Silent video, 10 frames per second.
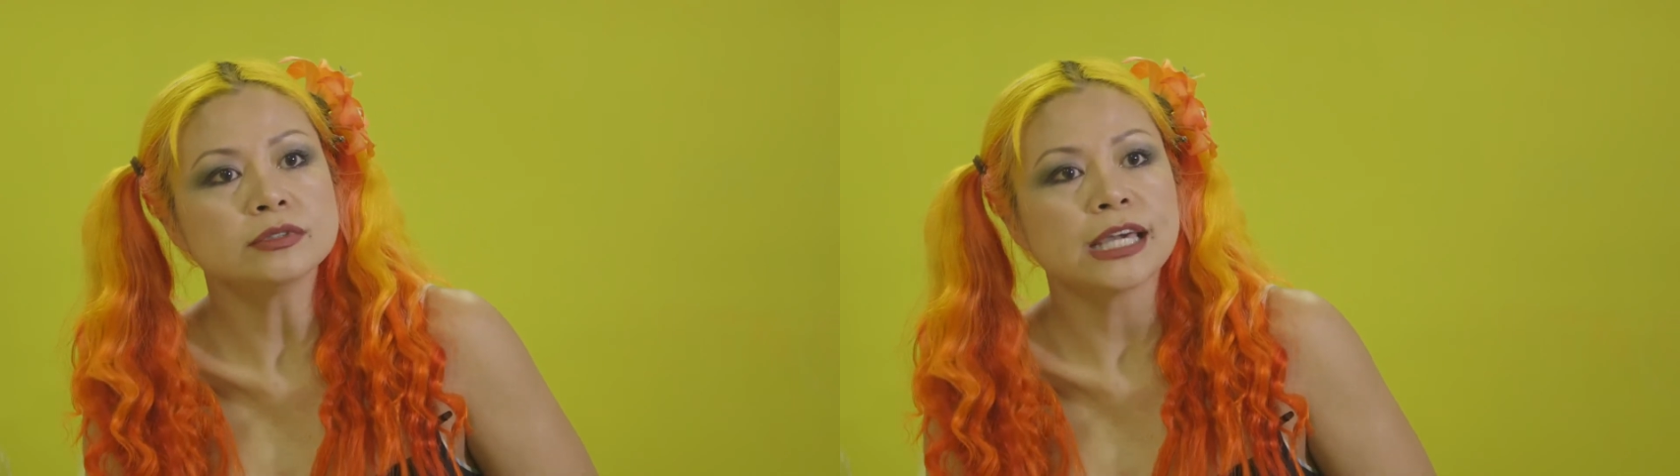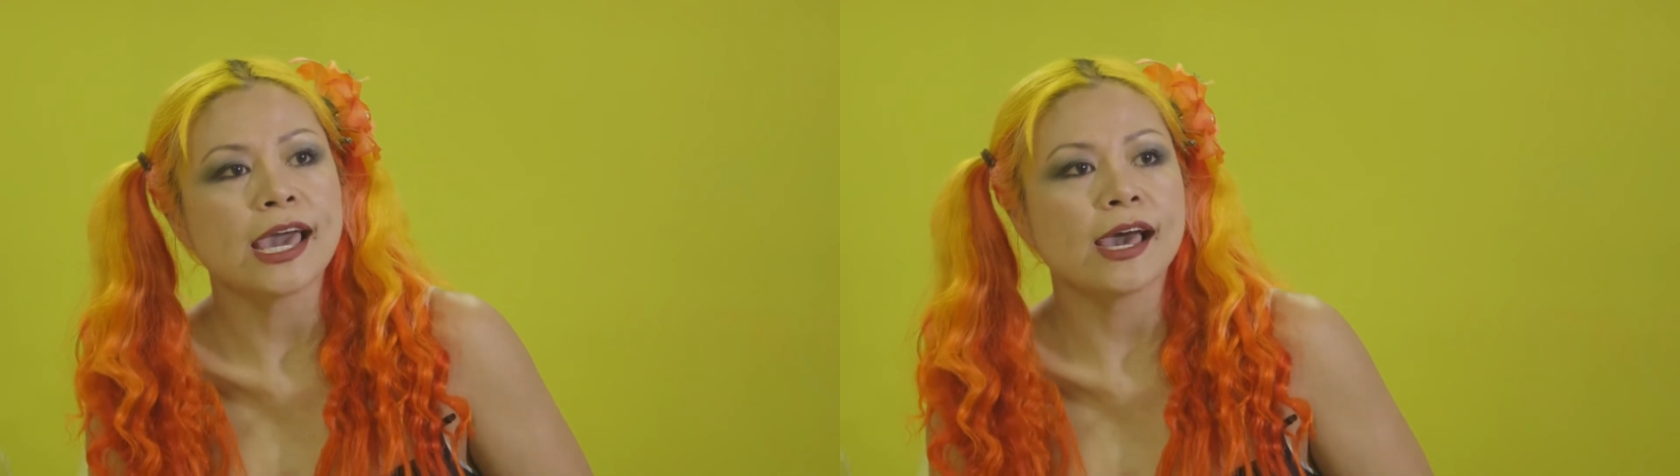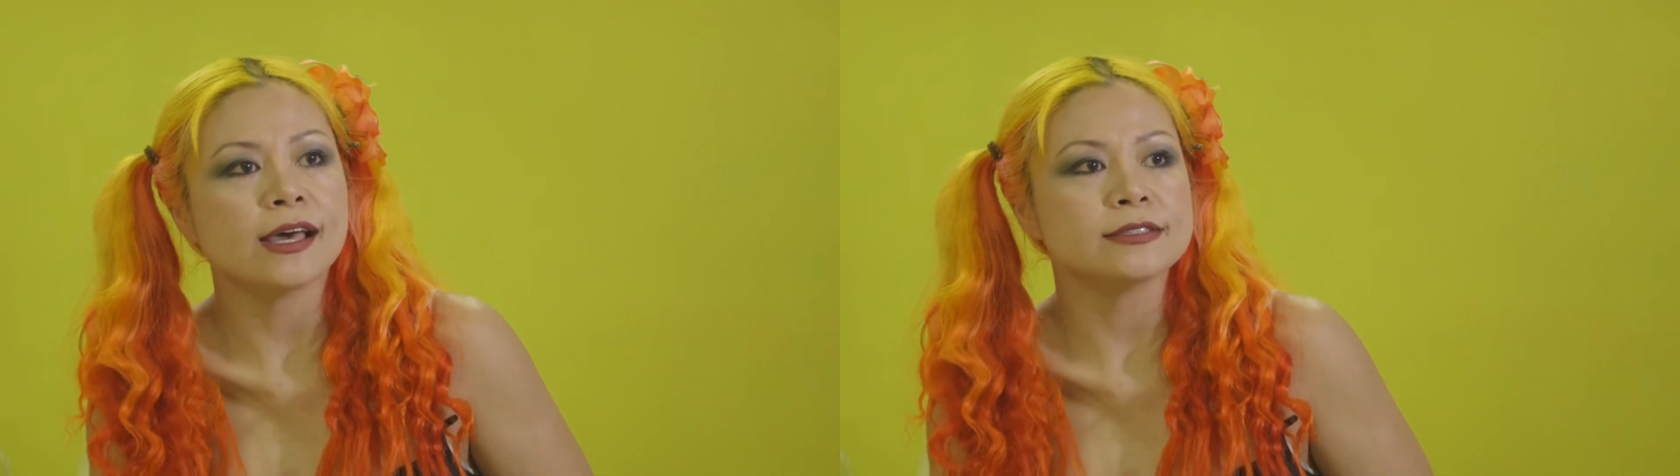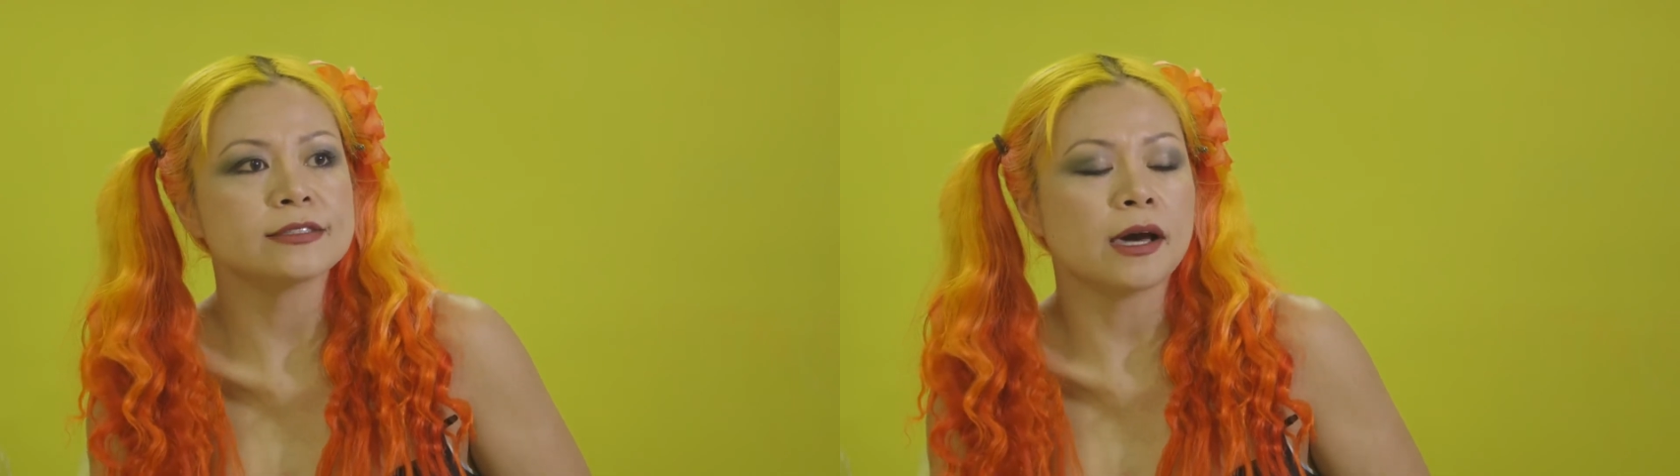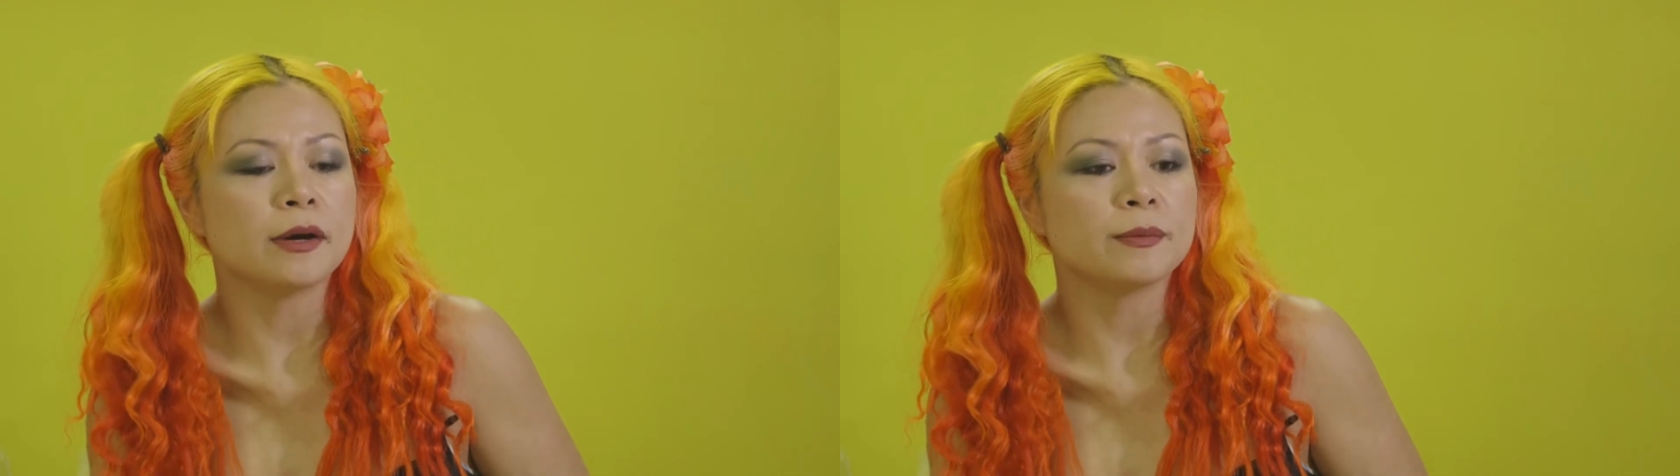It
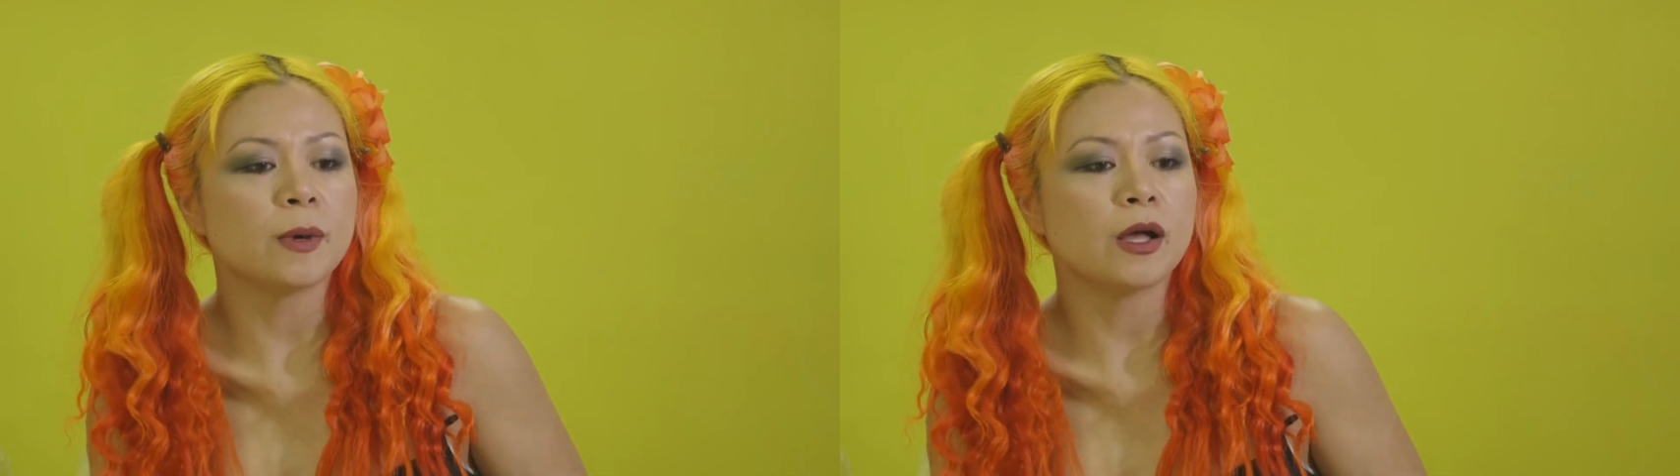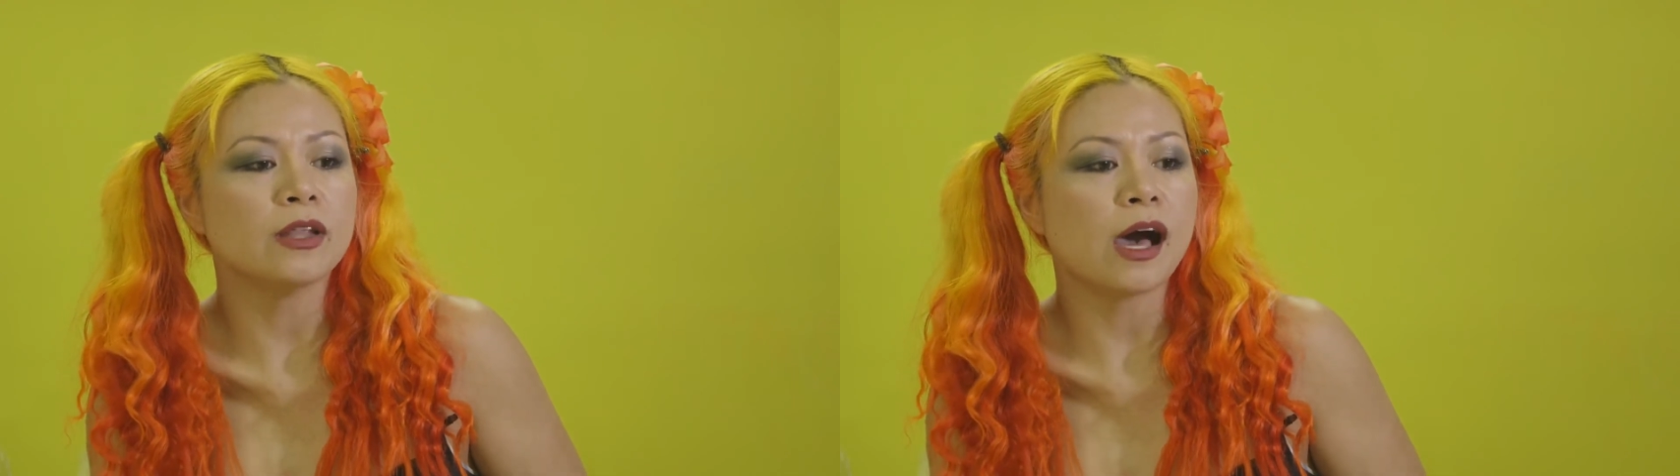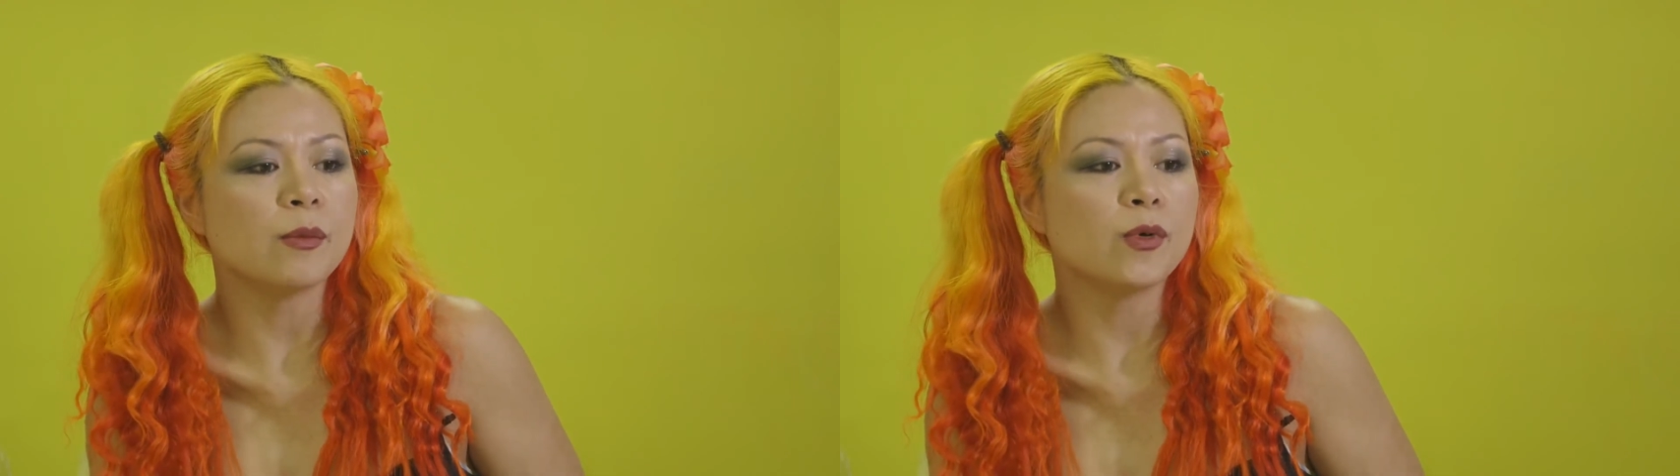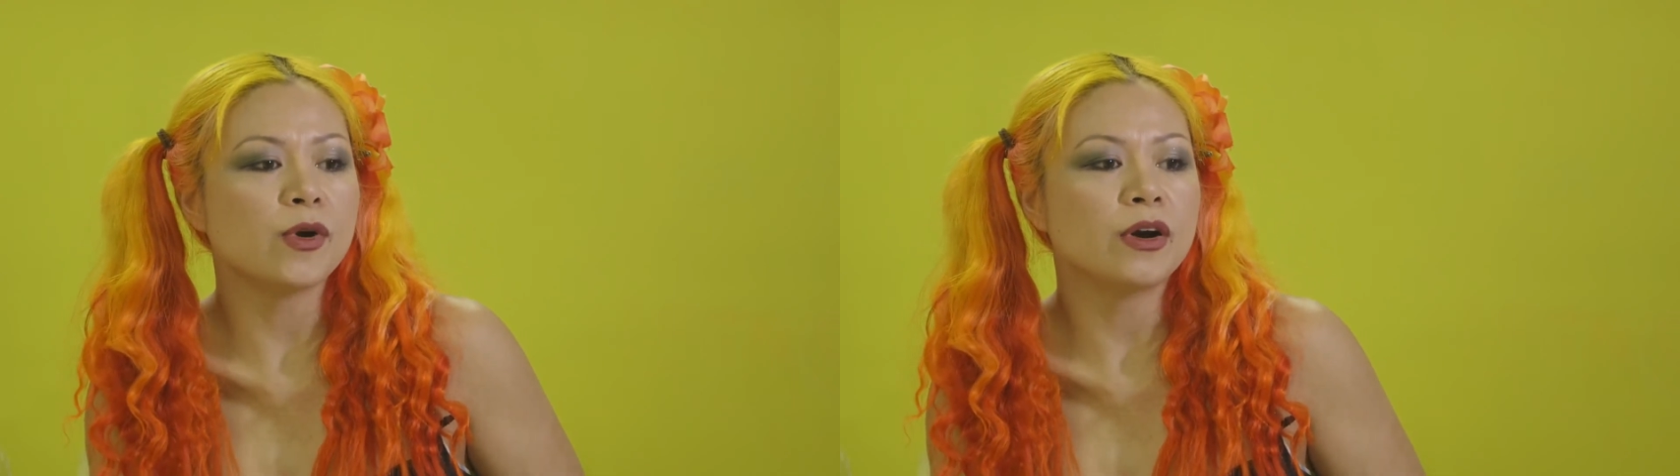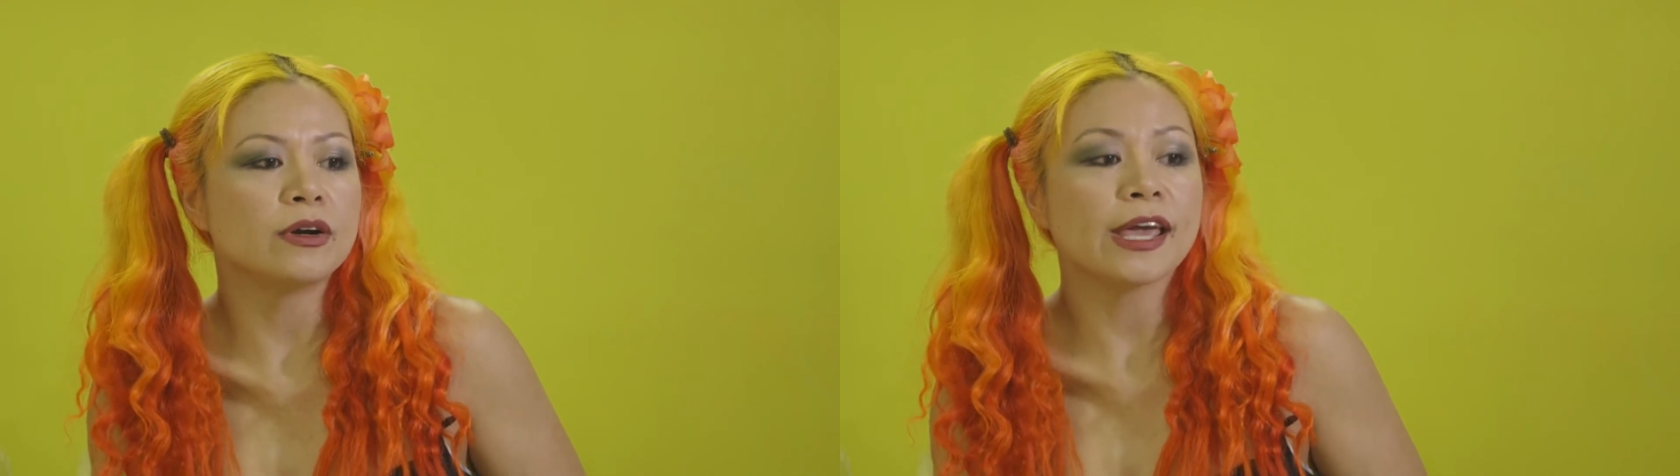has um, a lot
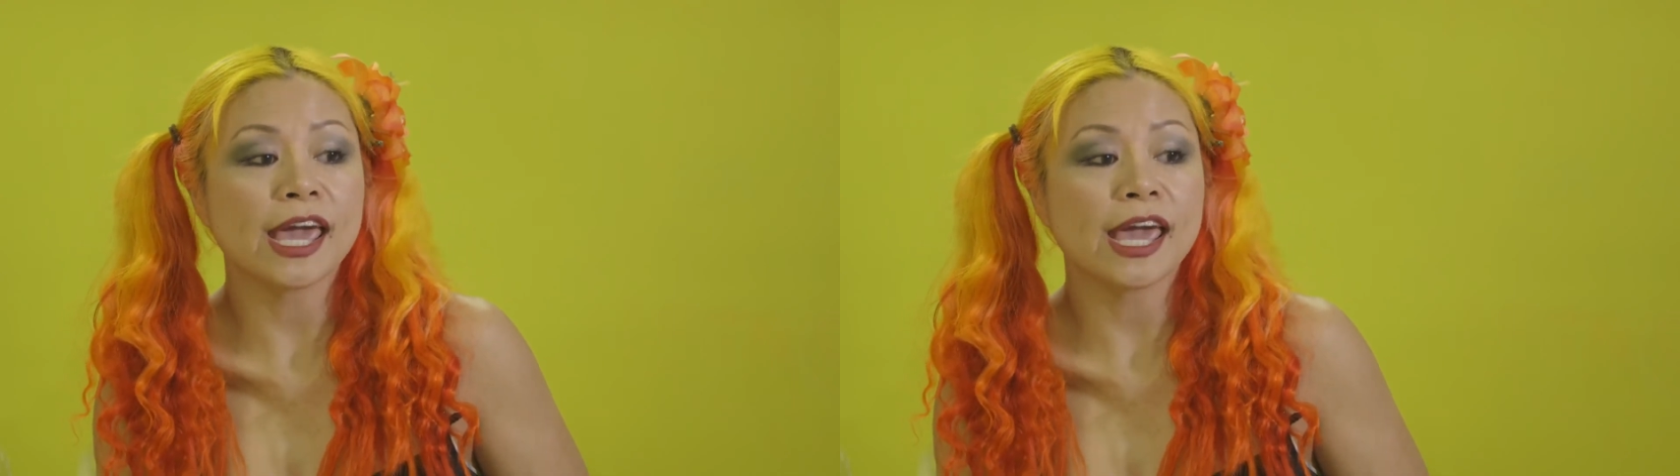more